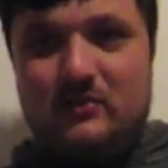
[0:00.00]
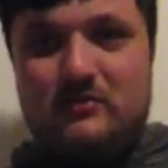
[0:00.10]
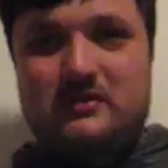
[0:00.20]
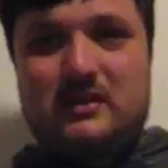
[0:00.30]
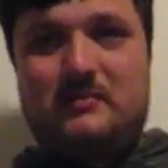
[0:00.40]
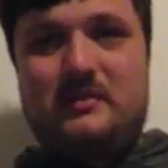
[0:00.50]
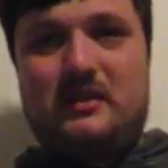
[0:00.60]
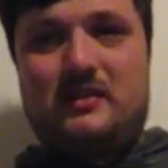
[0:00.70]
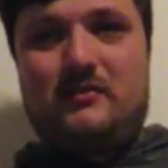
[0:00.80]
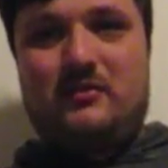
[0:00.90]
Does that mean
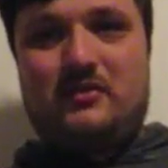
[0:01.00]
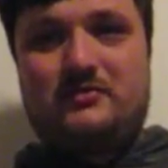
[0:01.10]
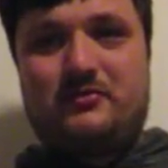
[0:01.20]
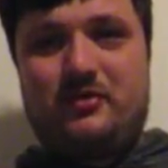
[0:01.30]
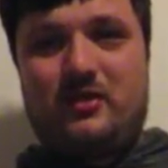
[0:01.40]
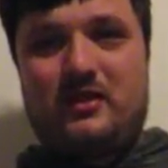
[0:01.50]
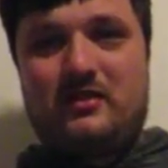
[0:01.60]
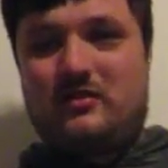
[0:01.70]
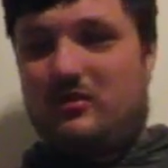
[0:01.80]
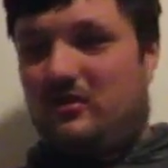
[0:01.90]
that the words fuck
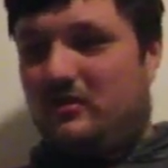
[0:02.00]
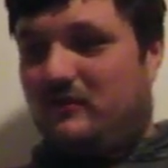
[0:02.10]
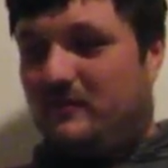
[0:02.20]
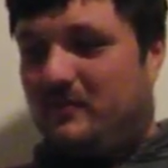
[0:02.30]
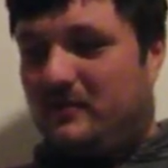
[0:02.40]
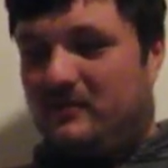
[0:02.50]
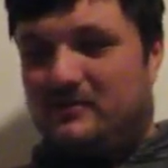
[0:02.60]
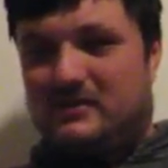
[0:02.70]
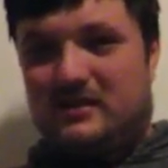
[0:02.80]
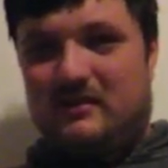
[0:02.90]
and cunt will be
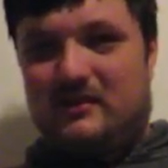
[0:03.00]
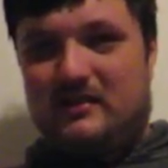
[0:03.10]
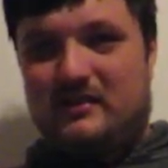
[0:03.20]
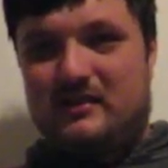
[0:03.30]
used a lot?